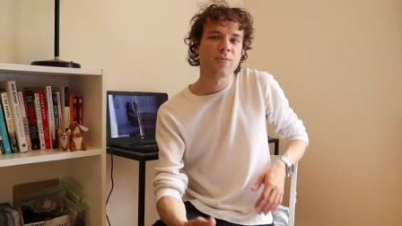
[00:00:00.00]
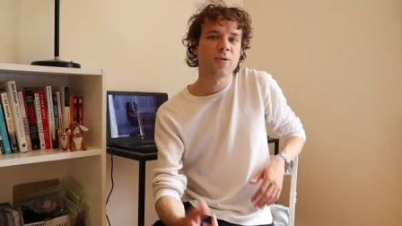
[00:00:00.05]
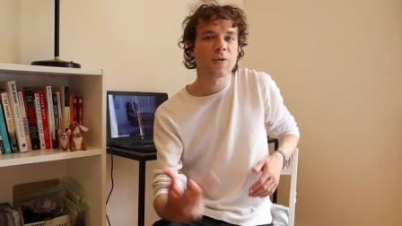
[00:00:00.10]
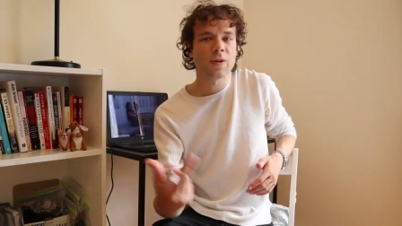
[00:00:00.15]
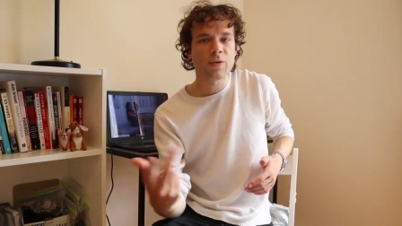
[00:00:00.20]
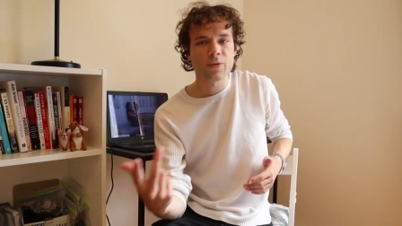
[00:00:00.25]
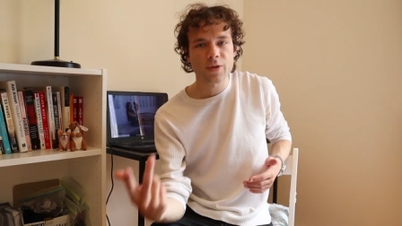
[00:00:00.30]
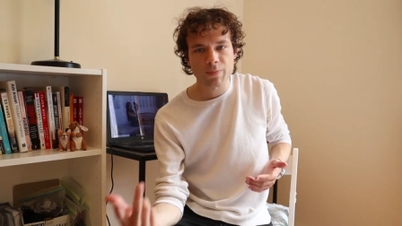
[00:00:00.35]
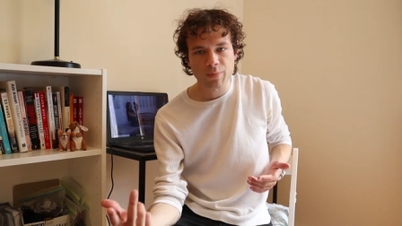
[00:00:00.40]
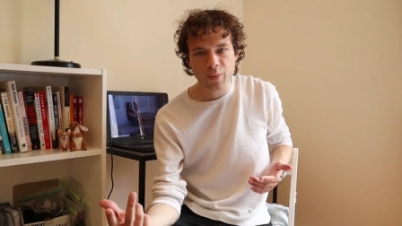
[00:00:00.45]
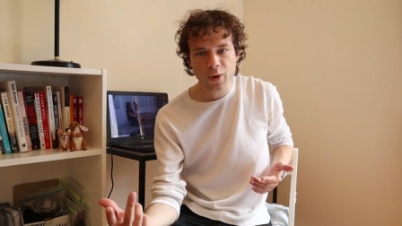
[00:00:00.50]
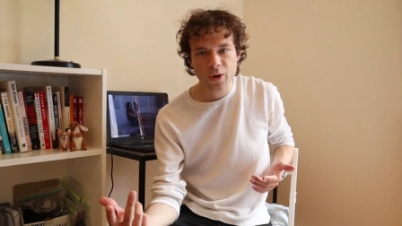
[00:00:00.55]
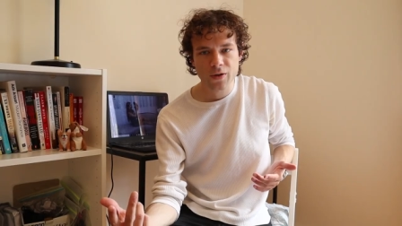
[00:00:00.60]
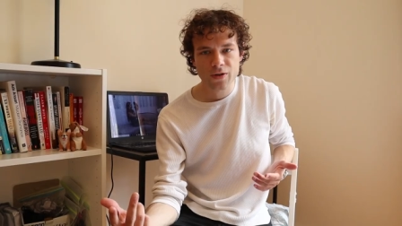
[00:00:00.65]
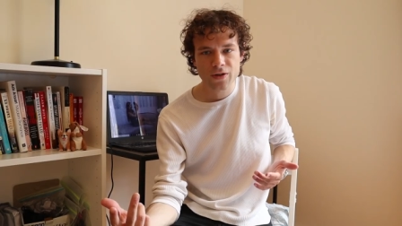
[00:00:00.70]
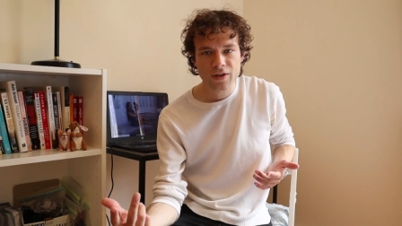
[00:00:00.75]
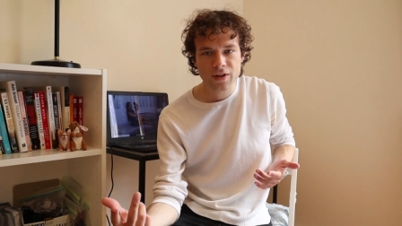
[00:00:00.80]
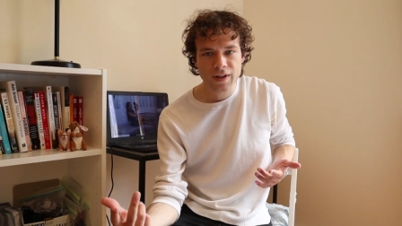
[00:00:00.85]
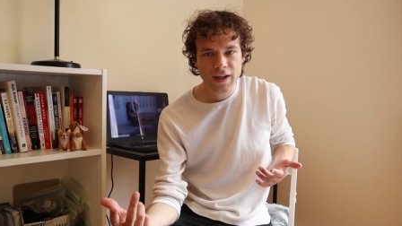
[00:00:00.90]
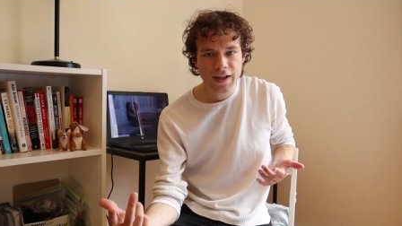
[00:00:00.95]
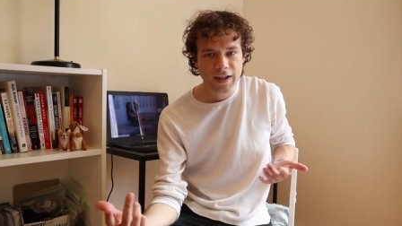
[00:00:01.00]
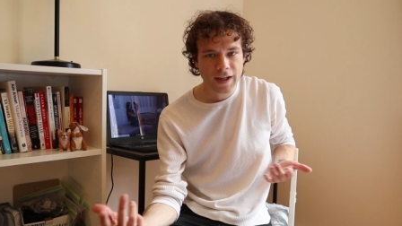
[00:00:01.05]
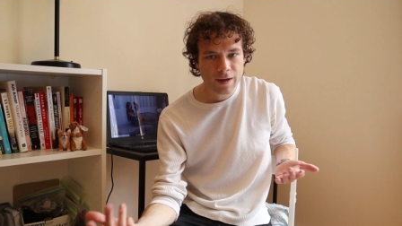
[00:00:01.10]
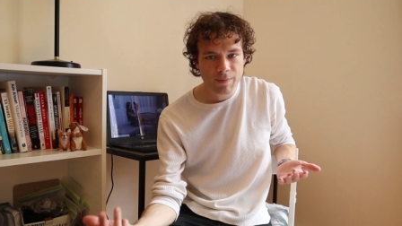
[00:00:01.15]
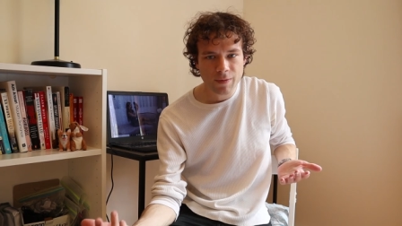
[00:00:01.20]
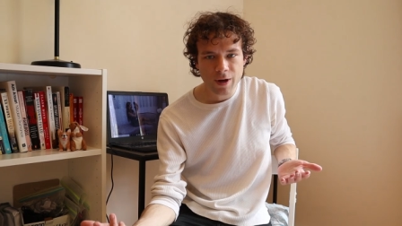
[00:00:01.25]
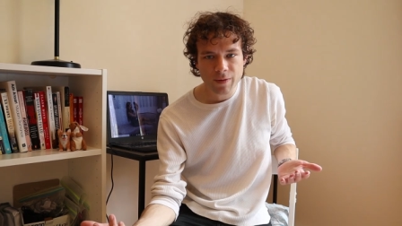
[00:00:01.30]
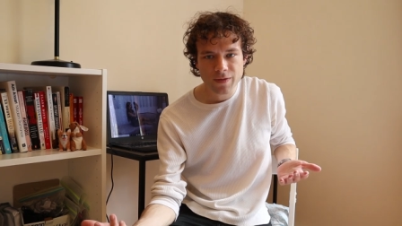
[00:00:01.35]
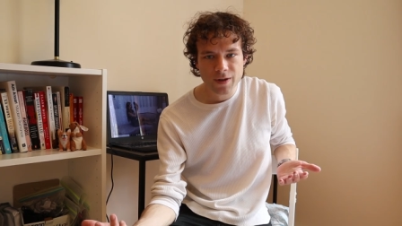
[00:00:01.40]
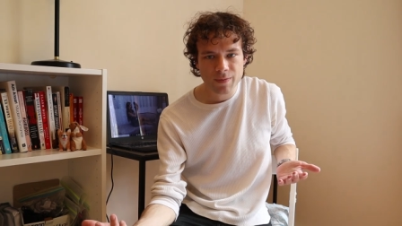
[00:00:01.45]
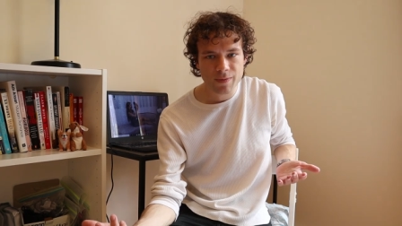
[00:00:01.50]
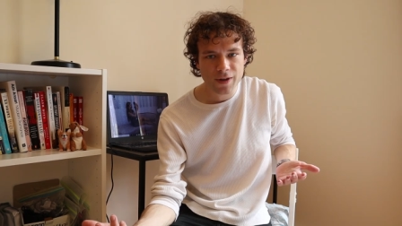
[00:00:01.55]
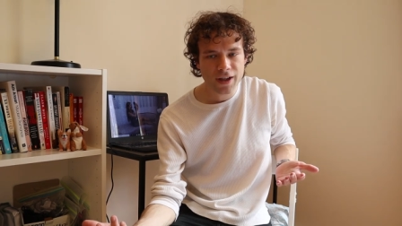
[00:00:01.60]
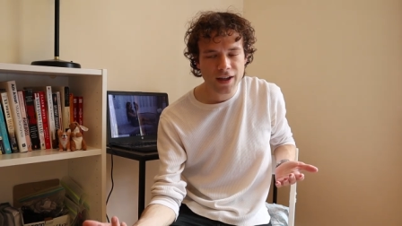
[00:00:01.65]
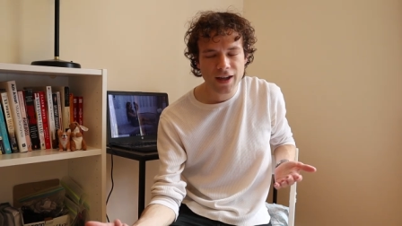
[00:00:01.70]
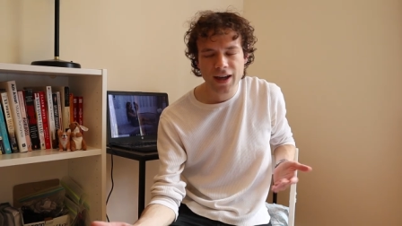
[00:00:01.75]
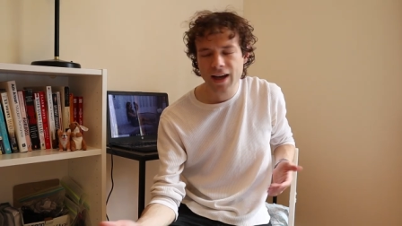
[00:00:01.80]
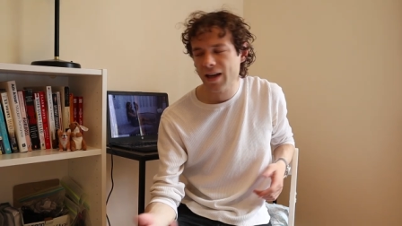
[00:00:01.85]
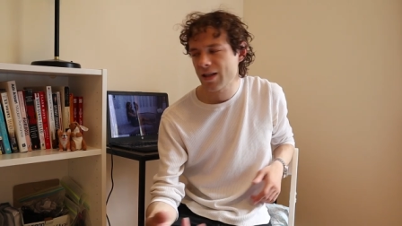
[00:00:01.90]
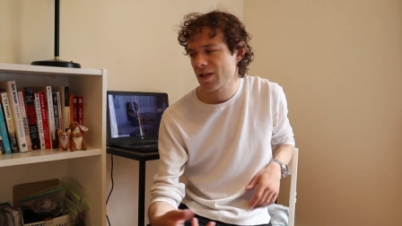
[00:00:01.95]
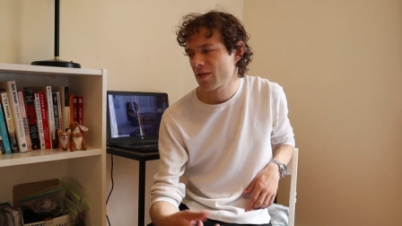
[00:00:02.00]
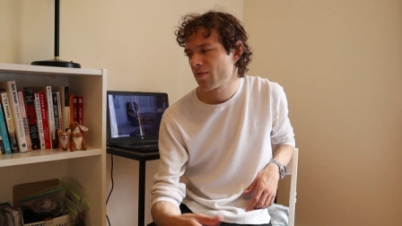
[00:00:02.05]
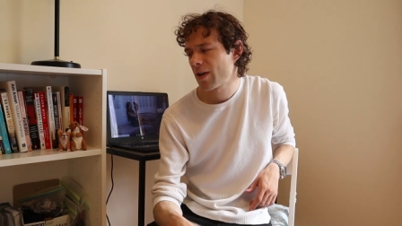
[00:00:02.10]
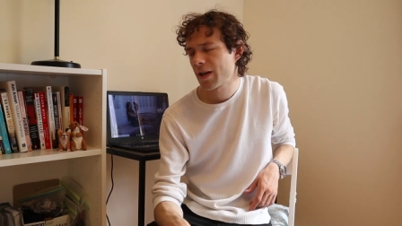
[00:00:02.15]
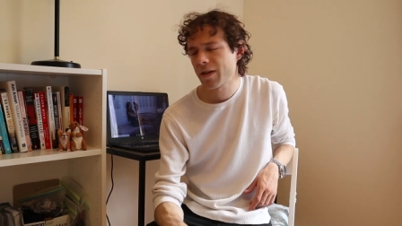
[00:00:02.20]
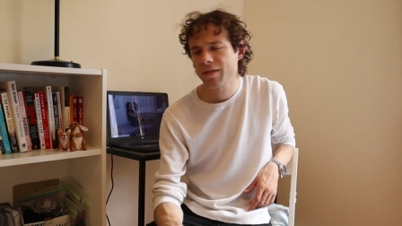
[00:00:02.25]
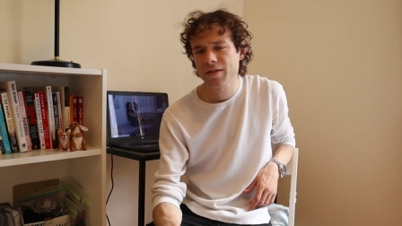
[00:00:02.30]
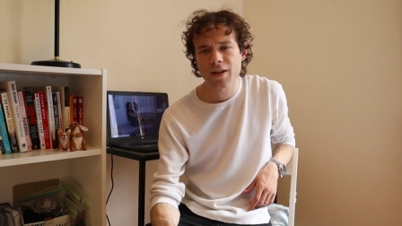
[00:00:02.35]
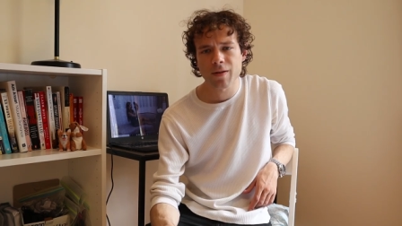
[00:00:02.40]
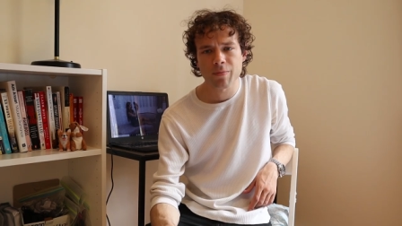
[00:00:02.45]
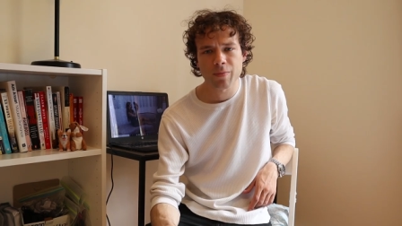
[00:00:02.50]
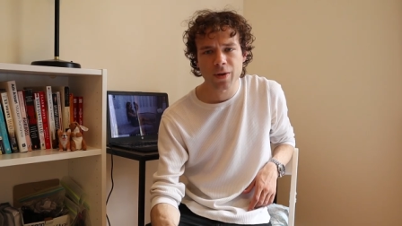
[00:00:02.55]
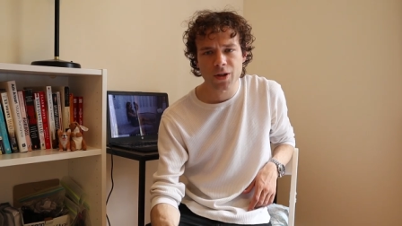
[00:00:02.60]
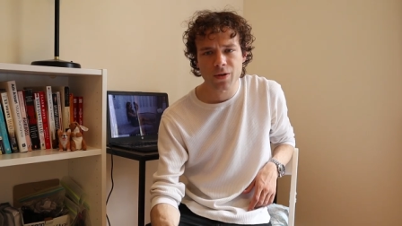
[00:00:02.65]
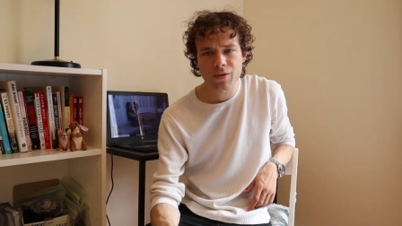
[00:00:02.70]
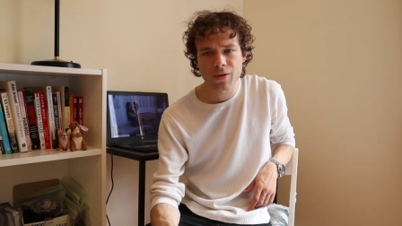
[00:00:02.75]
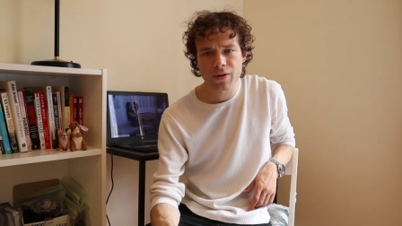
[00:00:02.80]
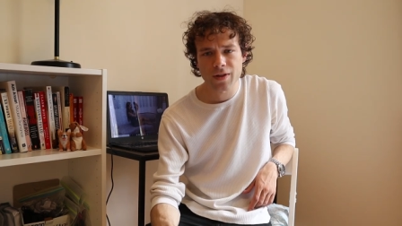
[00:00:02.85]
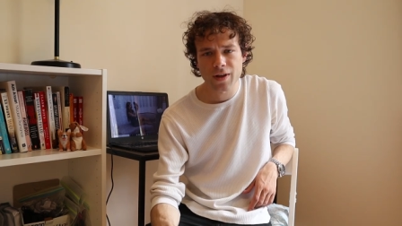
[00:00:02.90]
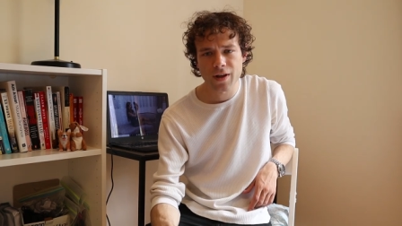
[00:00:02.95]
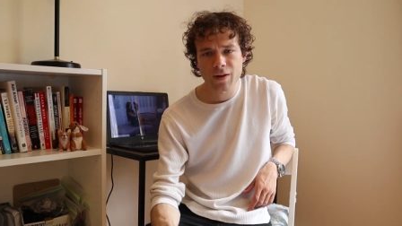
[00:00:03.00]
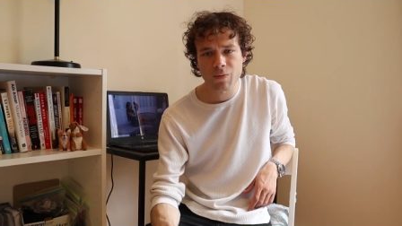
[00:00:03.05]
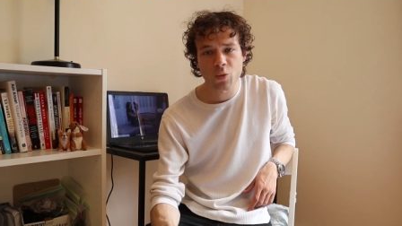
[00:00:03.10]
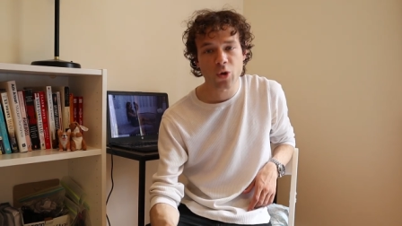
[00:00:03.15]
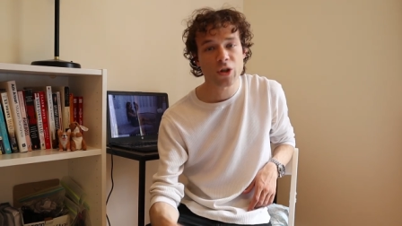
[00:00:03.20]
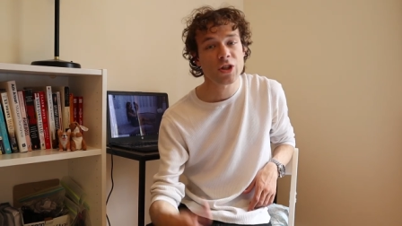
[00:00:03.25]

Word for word: So there was a person that came up to me, asked if I could take a picture of them,